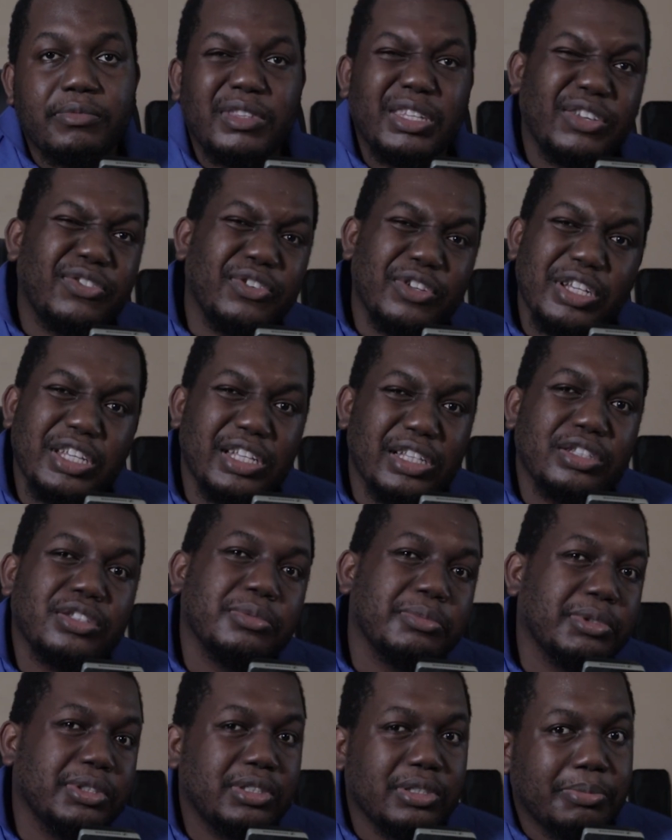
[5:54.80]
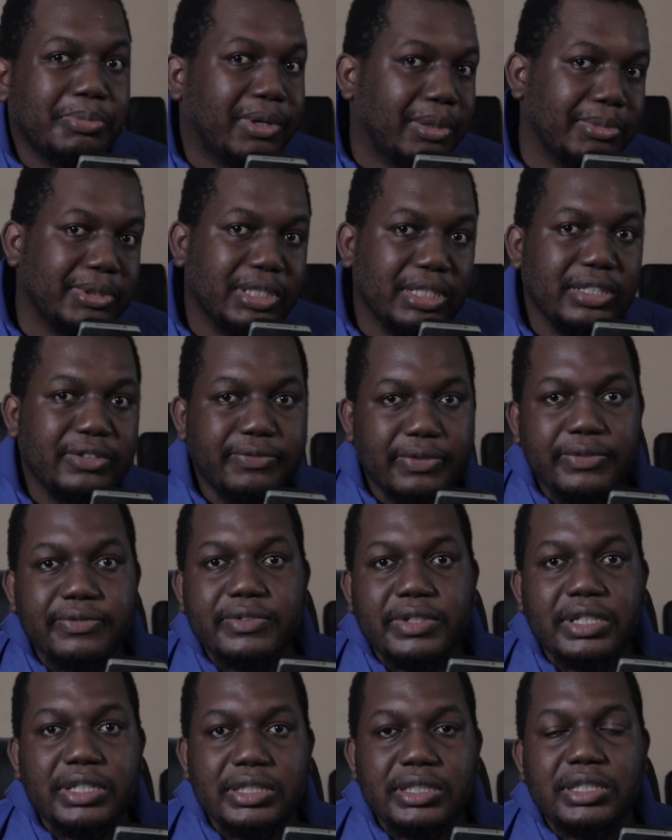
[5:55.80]
If you need so much, you probably need
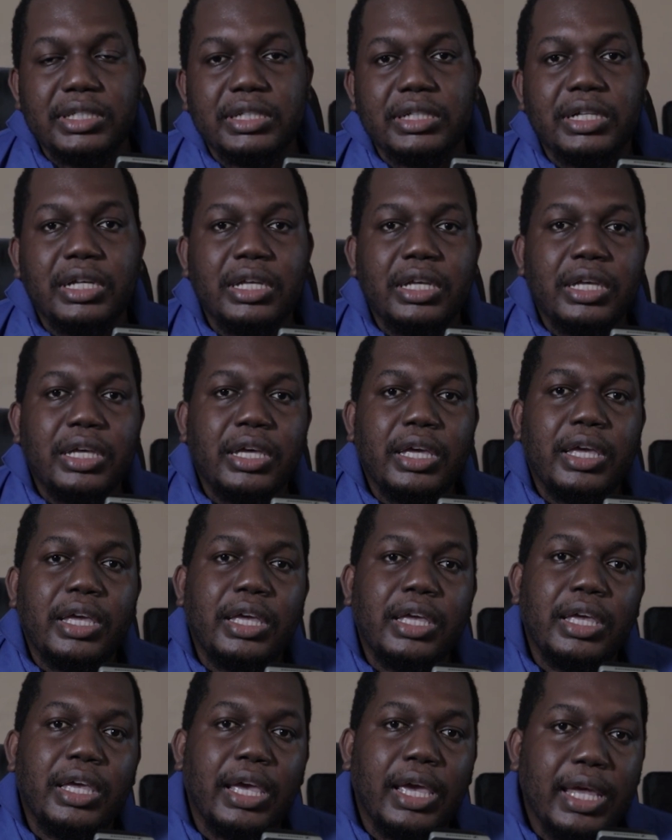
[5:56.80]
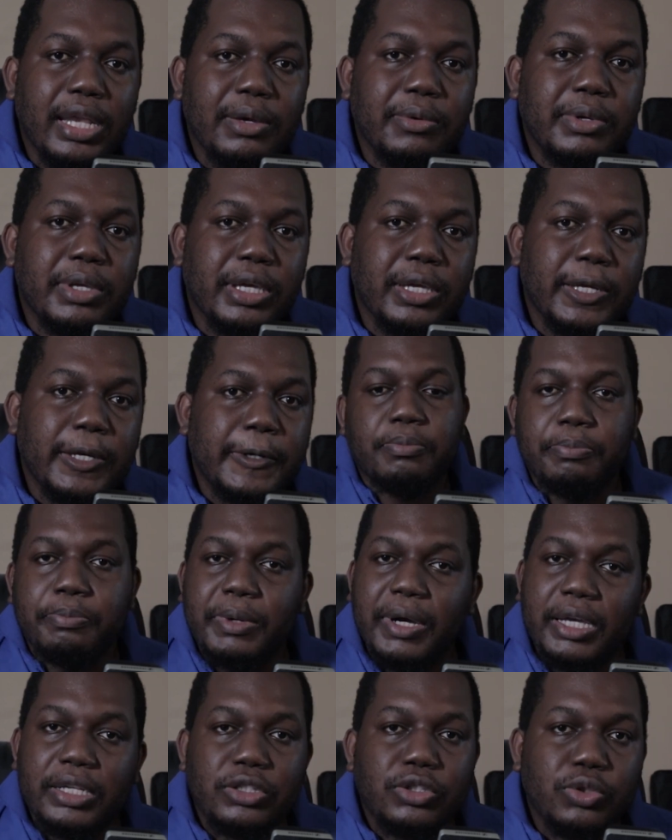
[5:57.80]
15 still. Anyway,
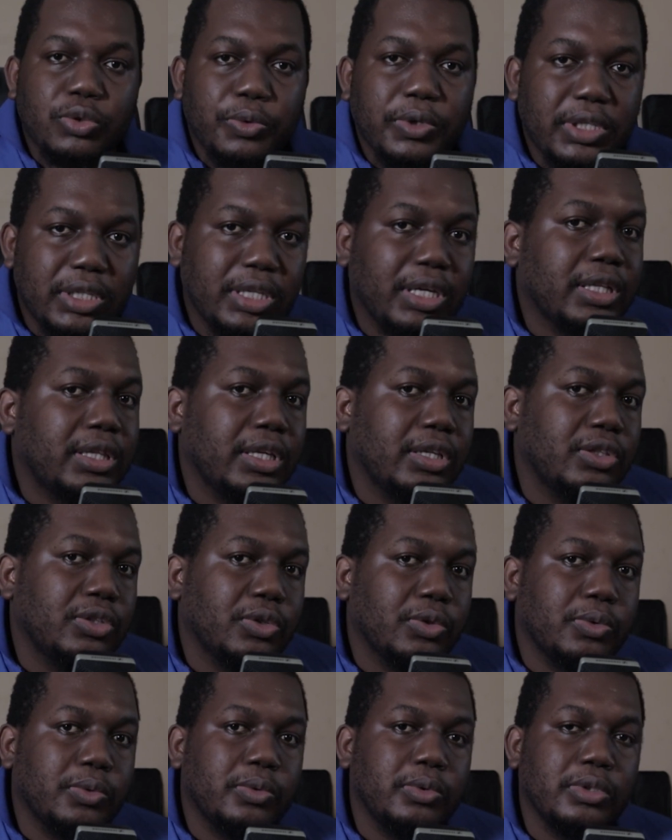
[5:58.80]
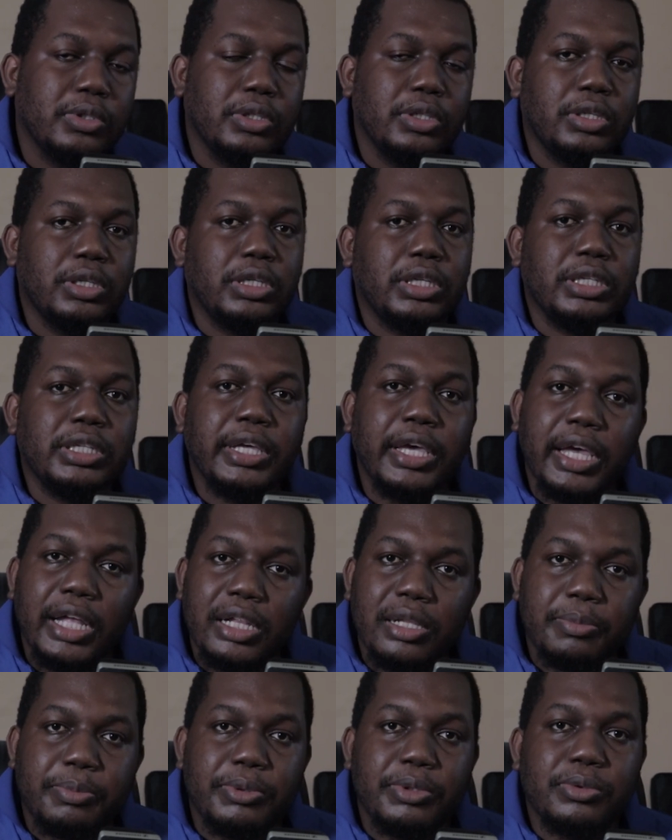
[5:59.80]
by doing that, I know it
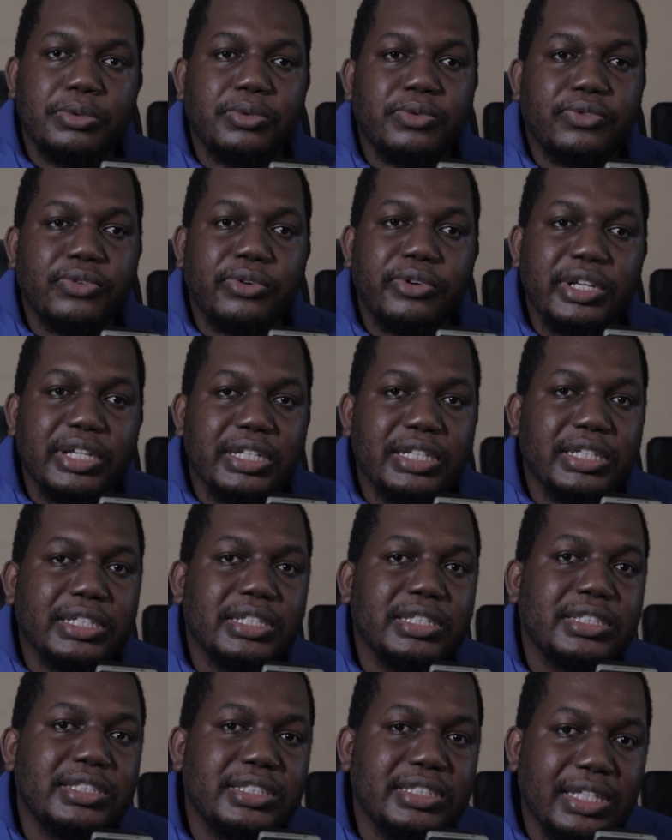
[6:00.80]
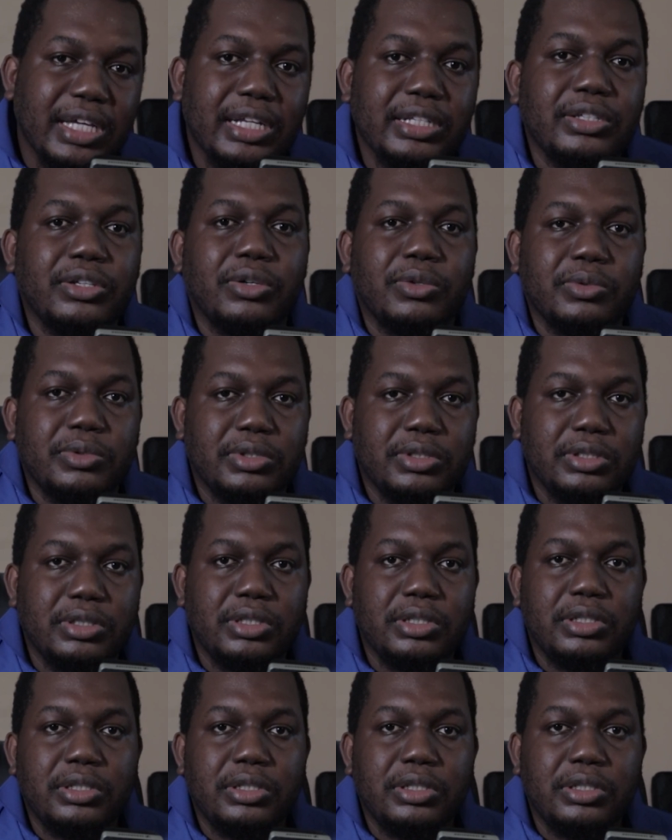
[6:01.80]
helps you to really stand out.